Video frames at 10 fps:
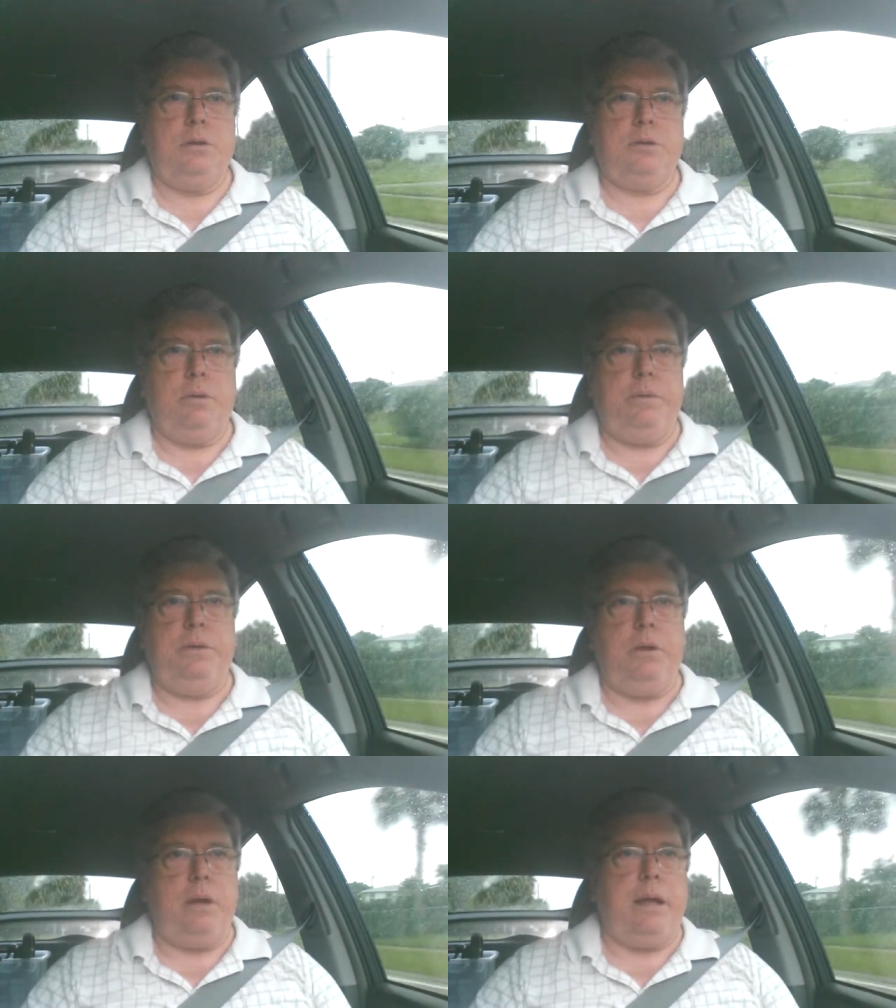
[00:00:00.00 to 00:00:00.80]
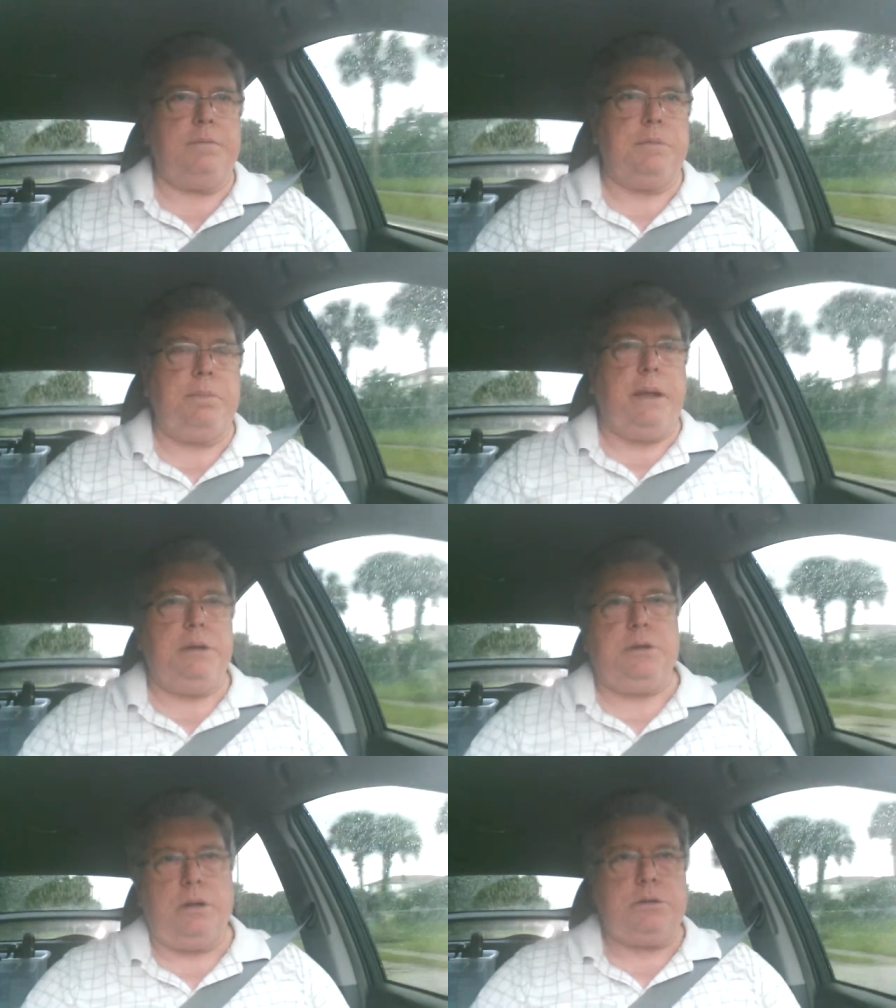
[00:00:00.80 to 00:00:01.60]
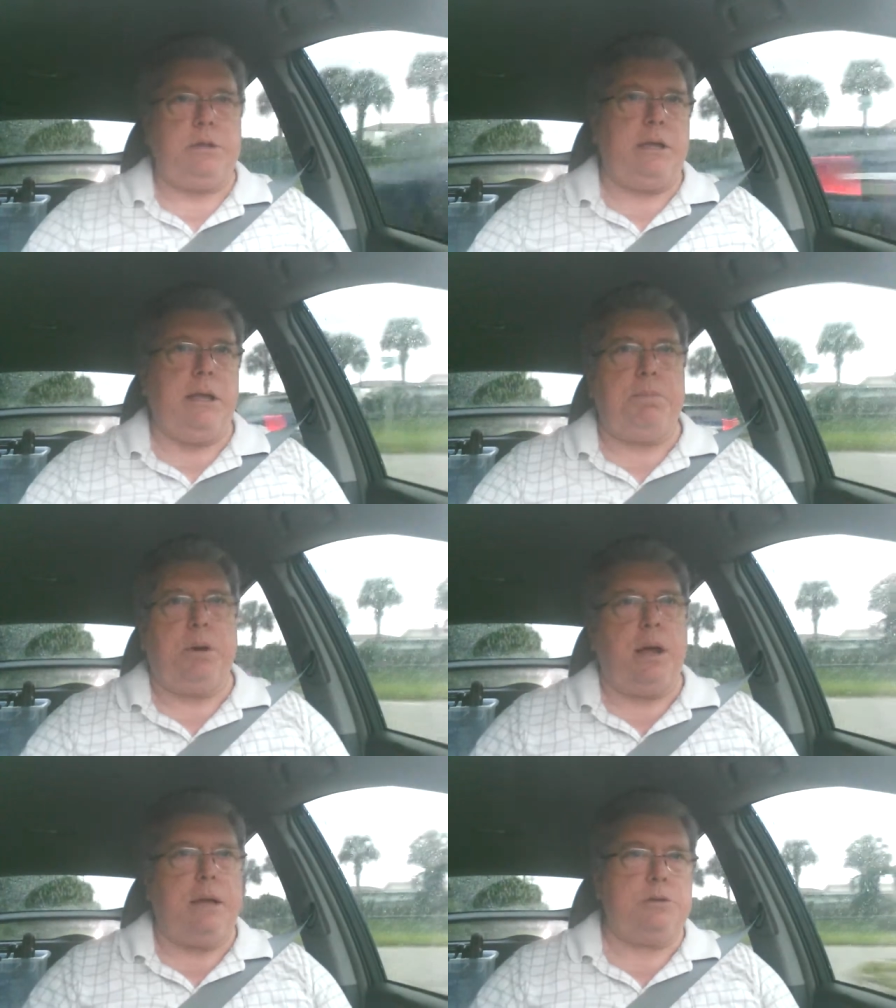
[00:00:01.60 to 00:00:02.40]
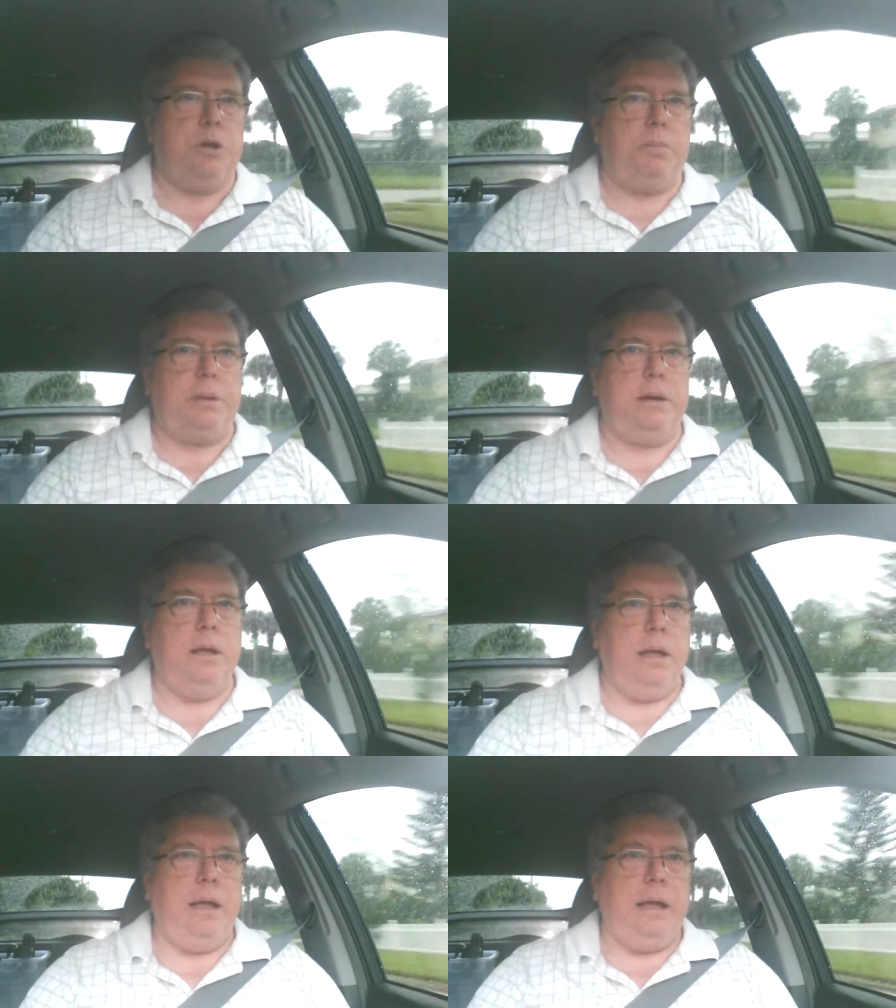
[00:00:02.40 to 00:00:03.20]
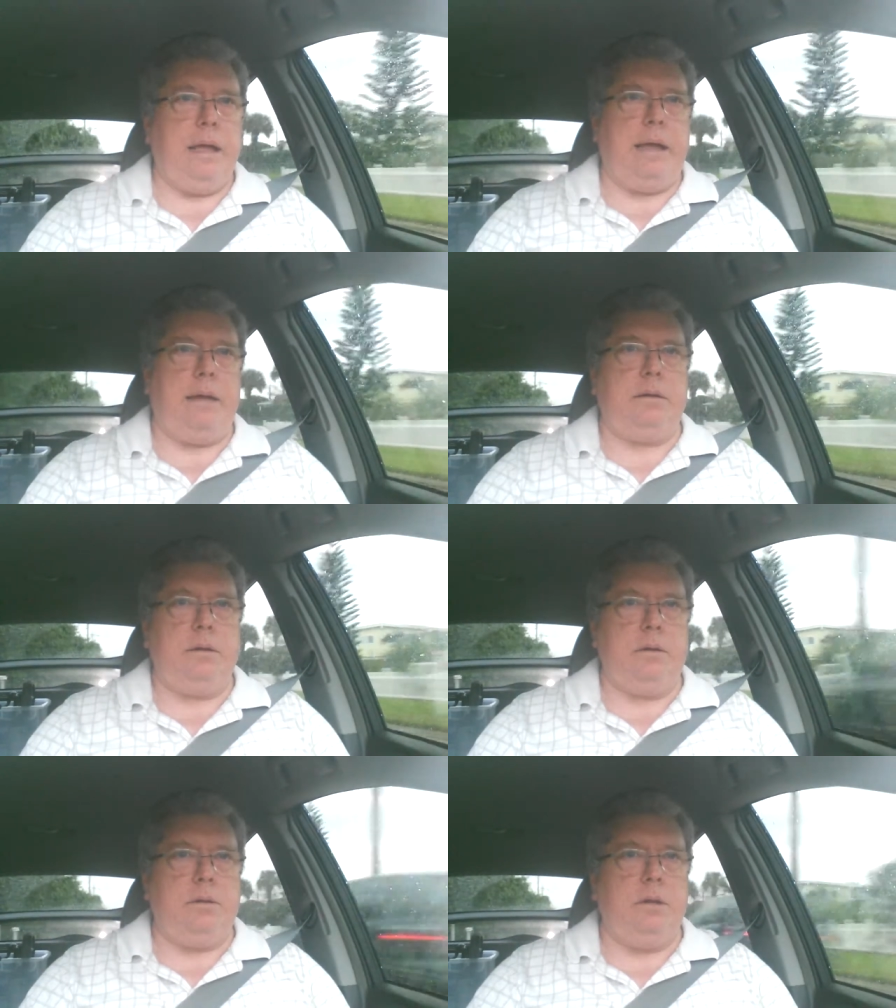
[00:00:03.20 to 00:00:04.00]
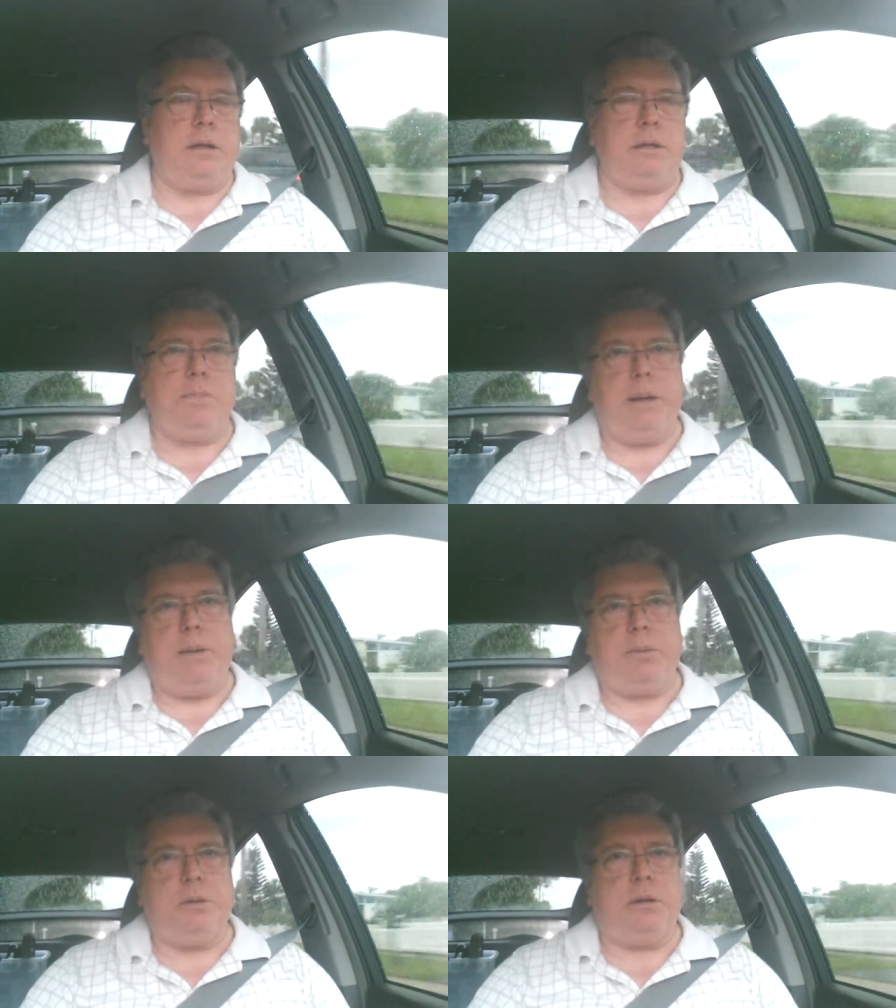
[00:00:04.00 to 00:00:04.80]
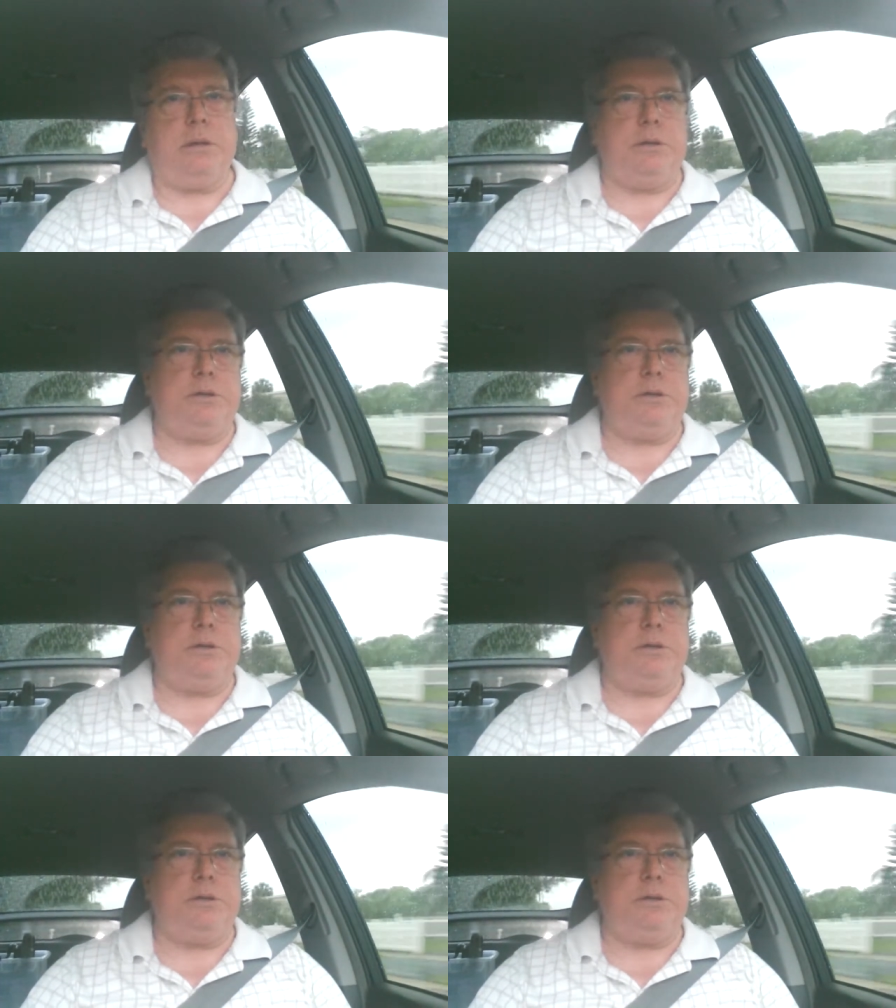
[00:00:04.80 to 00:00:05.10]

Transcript: So if you have the patience to keep your eyes open and look at the paper, look at